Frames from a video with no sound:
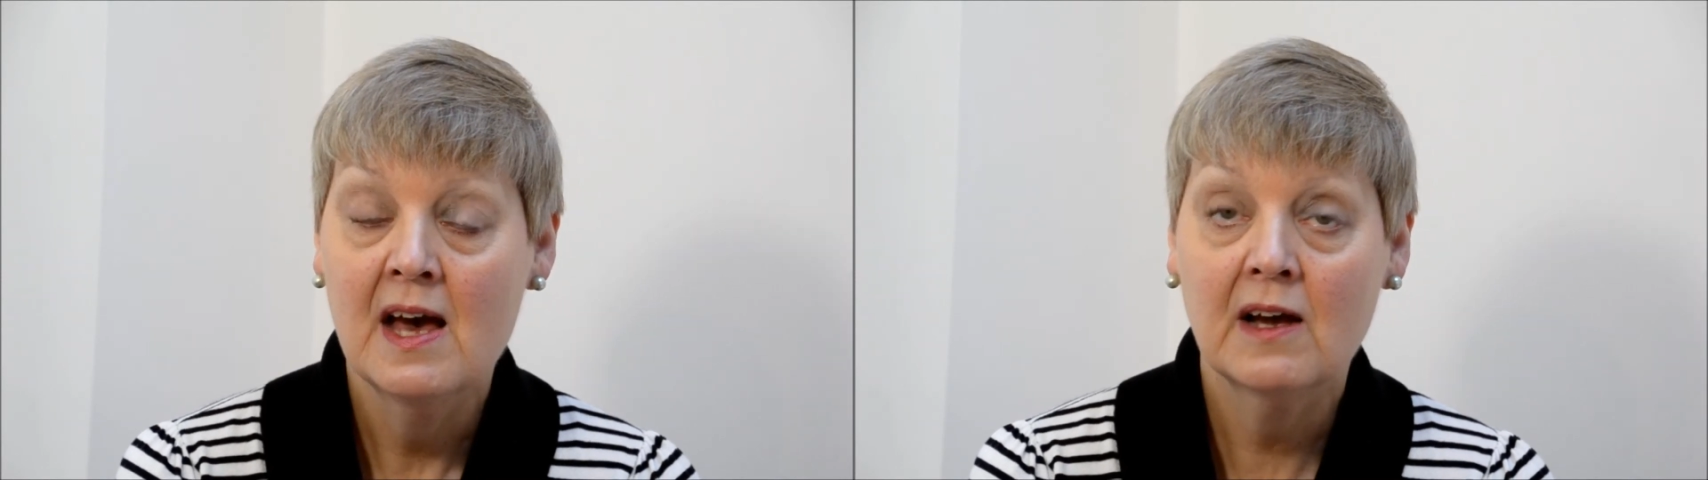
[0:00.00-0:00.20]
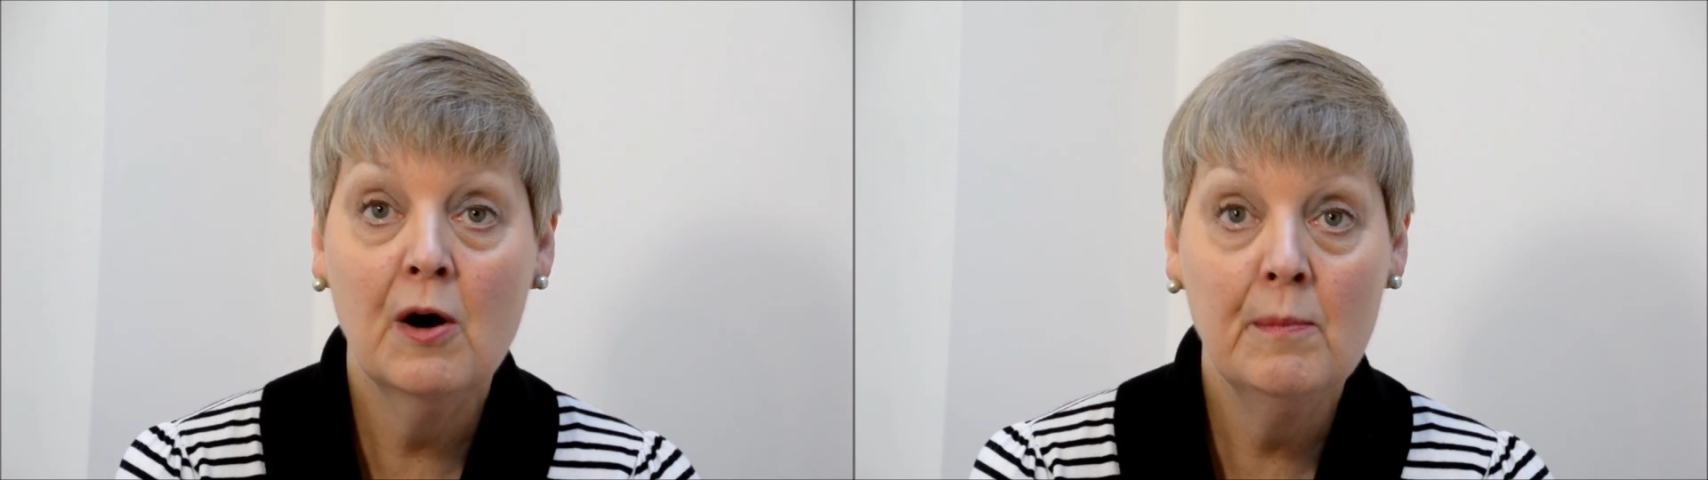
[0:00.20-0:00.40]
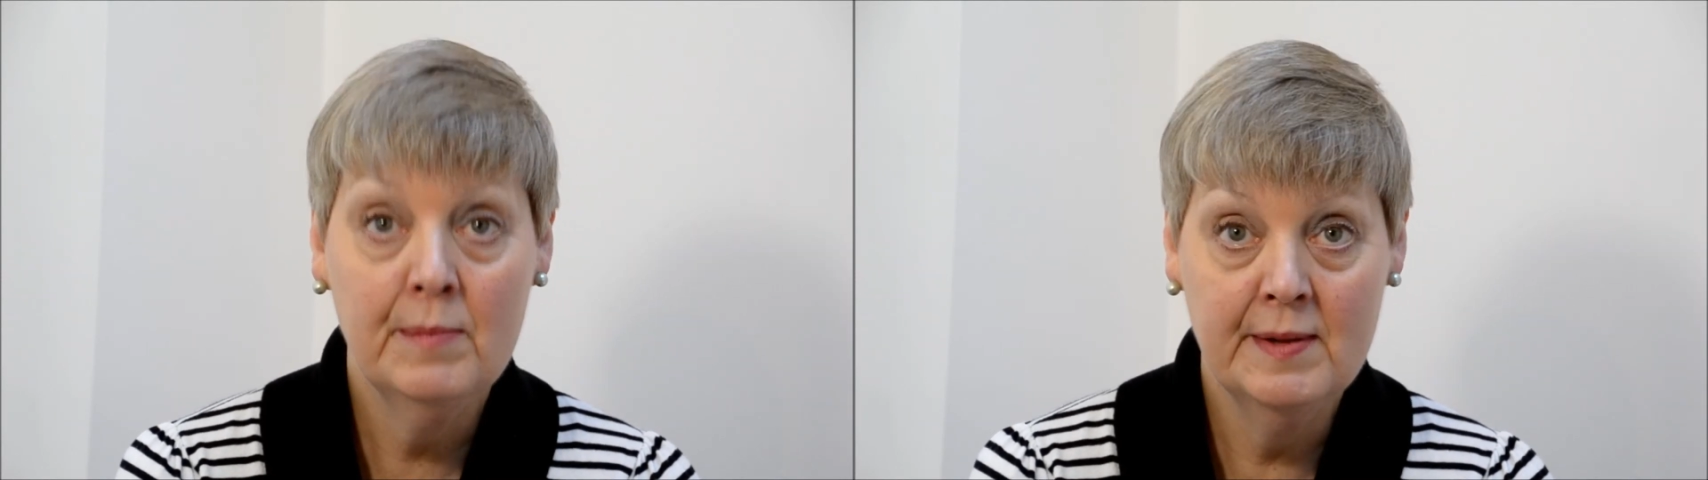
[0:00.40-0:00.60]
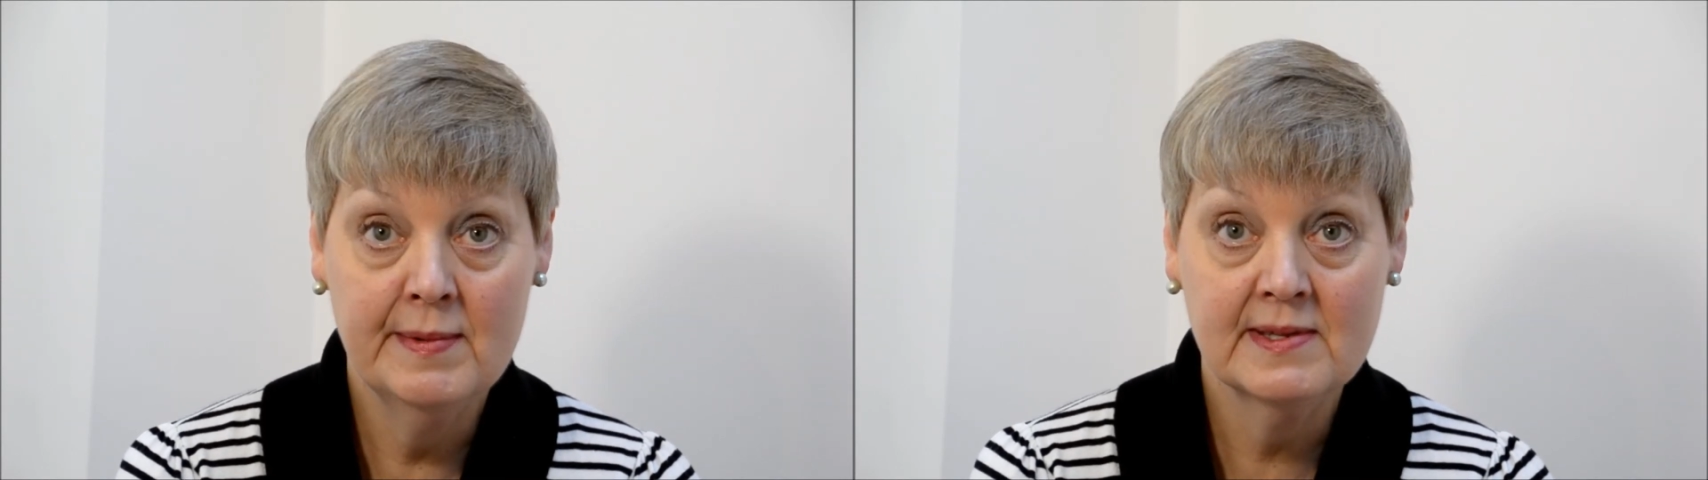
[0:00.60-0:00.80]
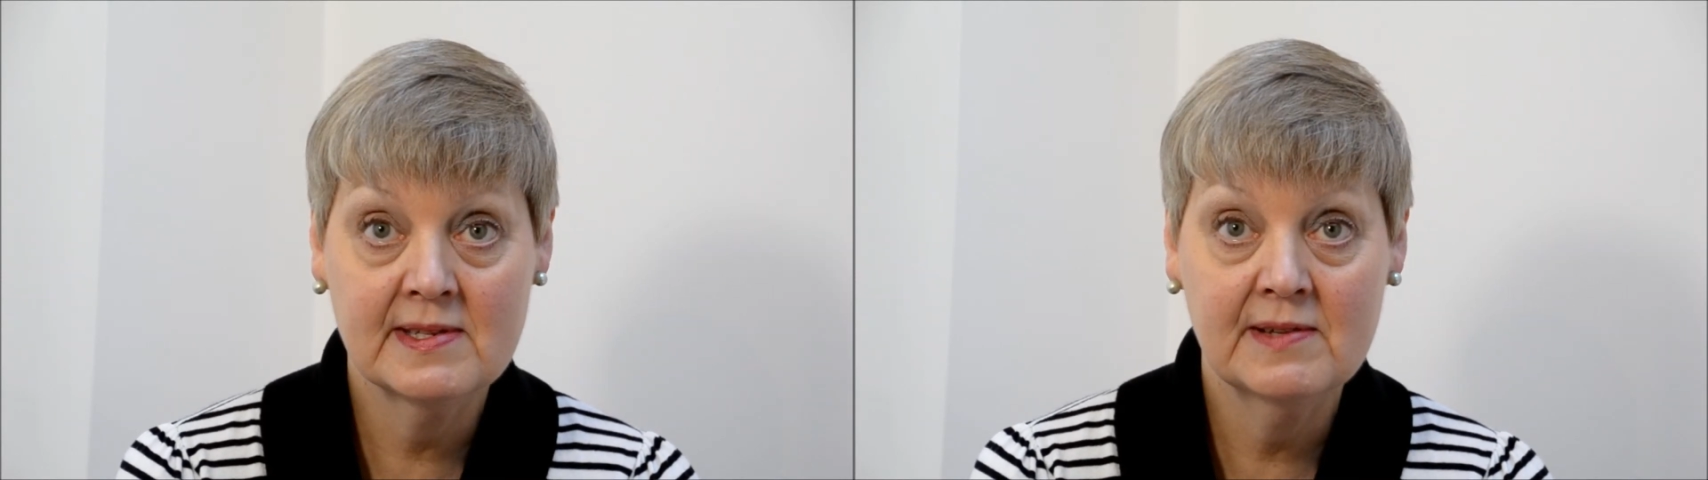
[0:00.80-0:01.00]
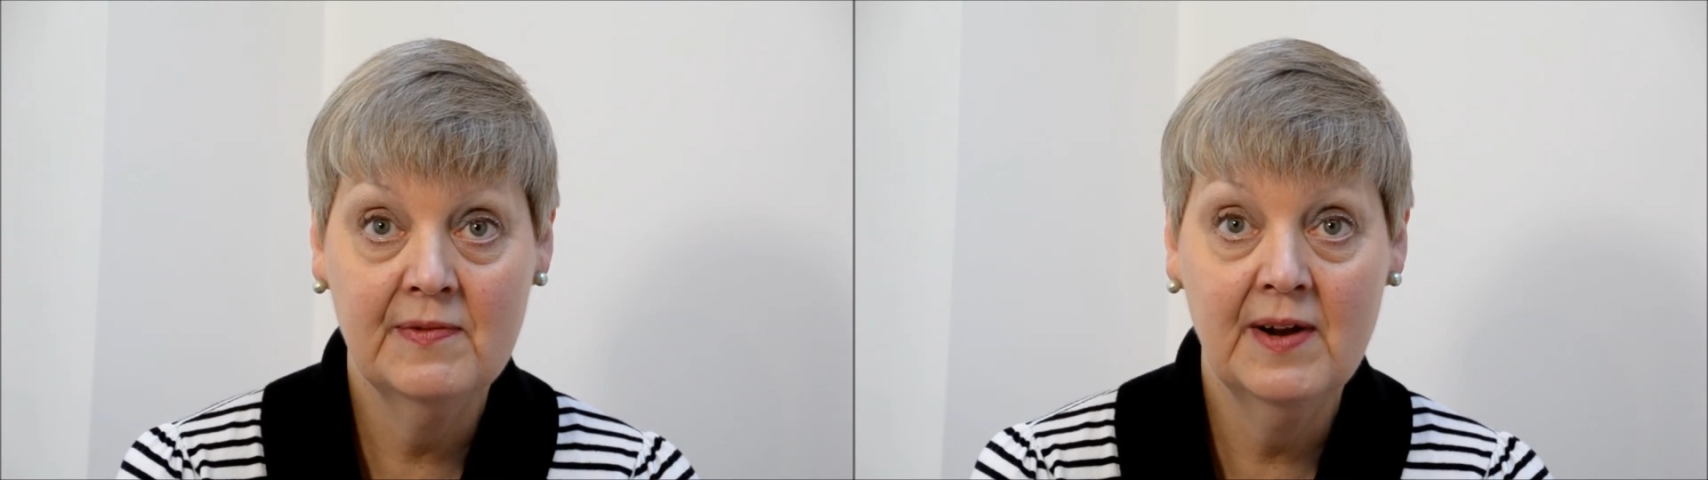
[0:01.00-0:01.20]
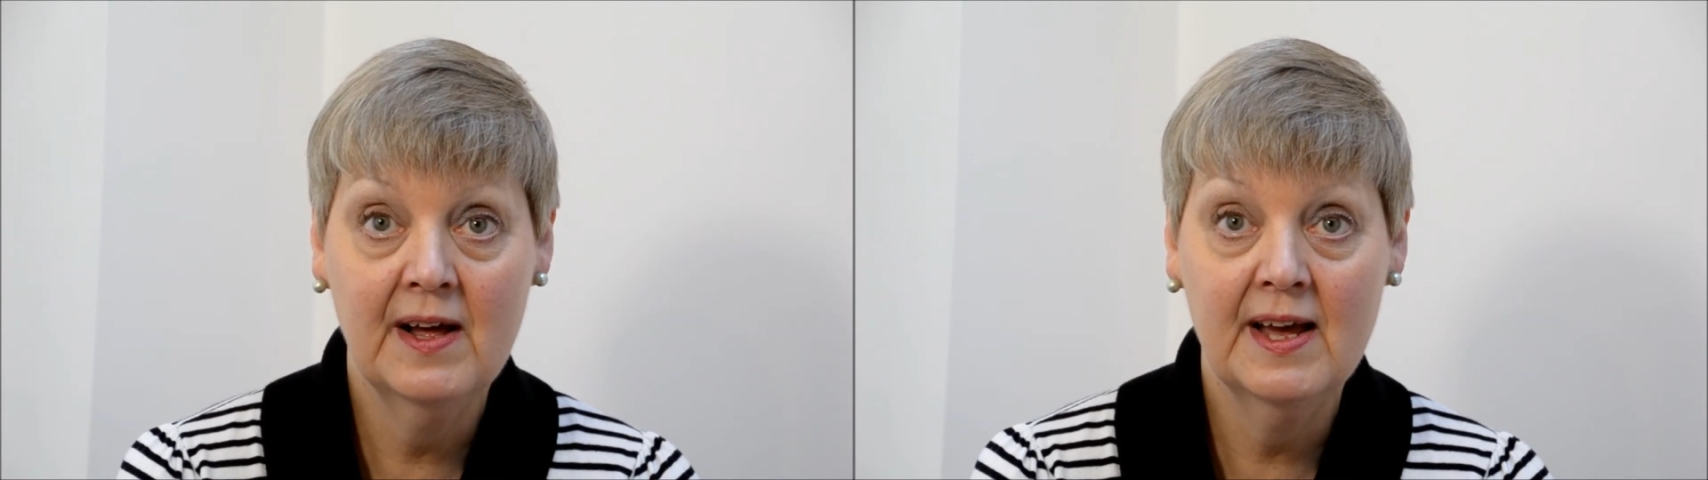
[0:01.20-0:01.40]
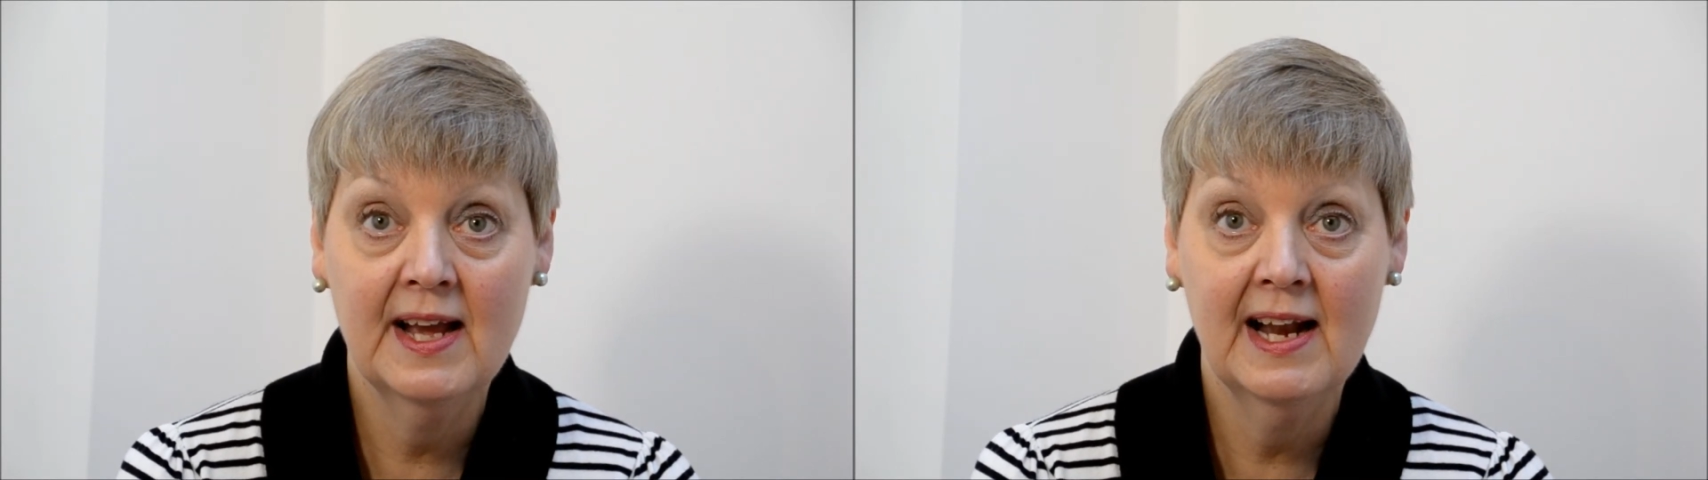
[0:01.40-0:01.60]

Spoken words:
Compliments are flying